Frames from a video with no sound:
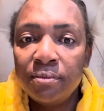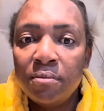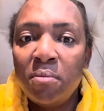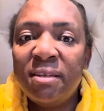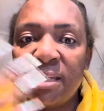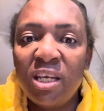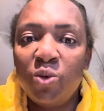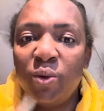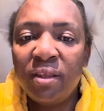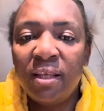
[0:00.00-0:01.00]
mixing it
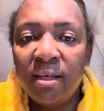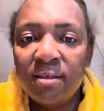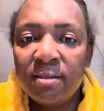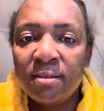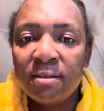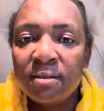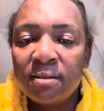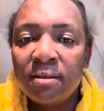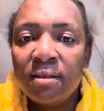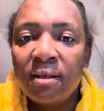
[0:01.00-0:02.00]
with things,
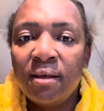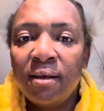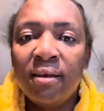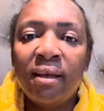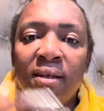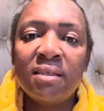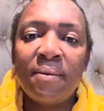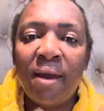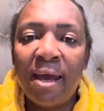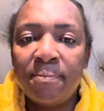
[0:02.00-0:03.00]
getting
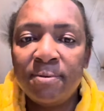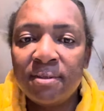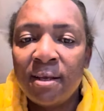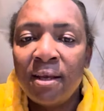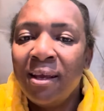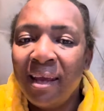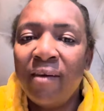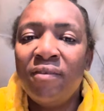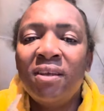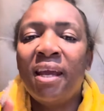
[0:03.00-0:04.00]
some herbs,
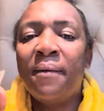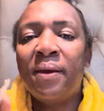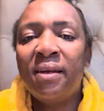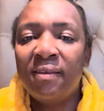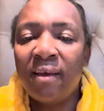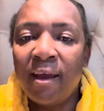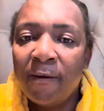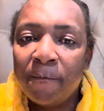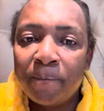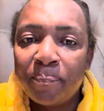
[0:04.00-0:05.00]
everything happening there.
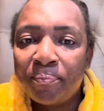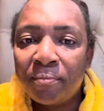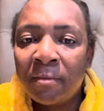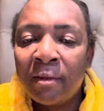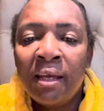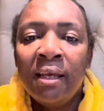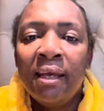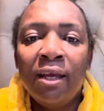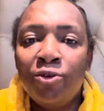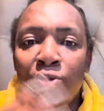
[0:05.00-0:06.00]

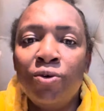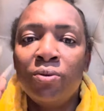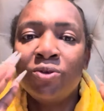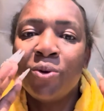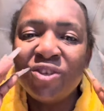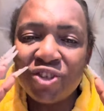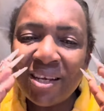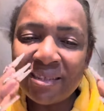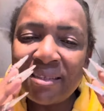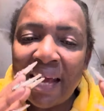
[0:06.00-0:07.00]
You know, so it's
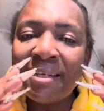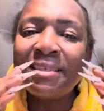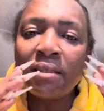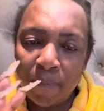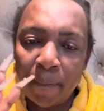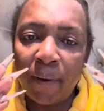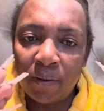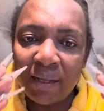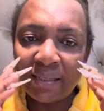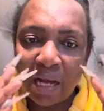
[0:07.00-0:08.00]
just that simple.
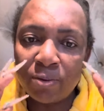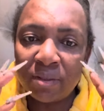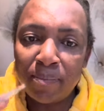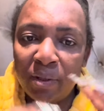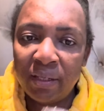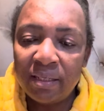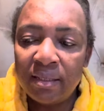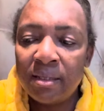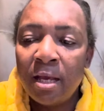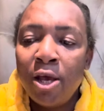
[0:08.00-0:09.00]
That's how simple it
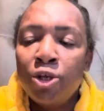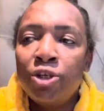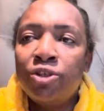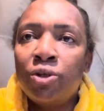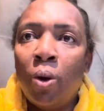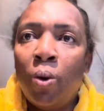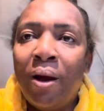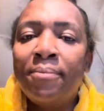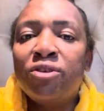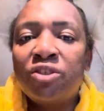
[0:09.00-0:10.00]
is. So
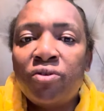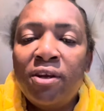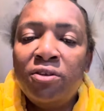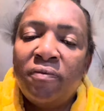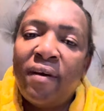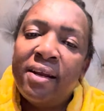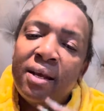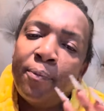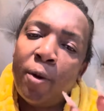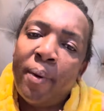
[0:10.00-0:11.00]
I'm just trying to find
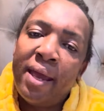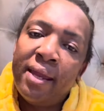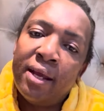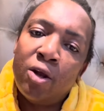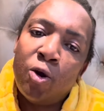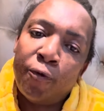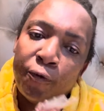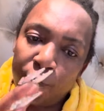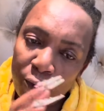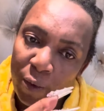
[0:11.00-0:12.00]
a proper angle of
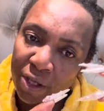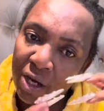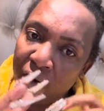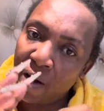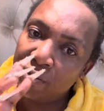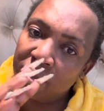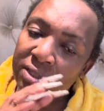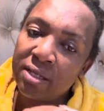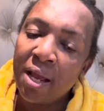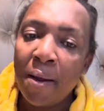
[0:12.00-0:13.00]
working around
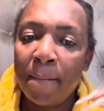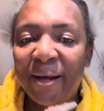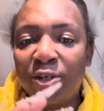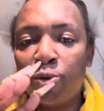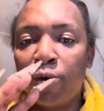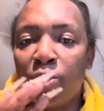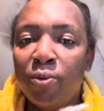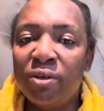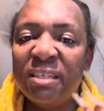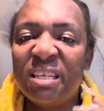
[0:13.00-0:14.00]
it. But tomorrow
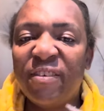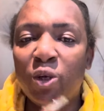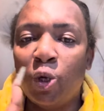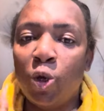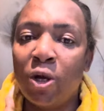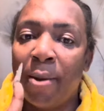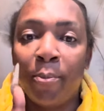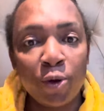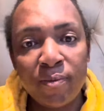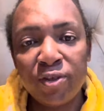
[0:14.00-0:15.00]
morning, 7 o'clock, I
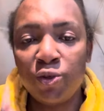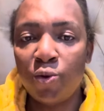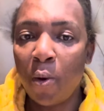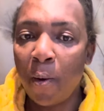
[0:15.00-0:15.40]
promise you,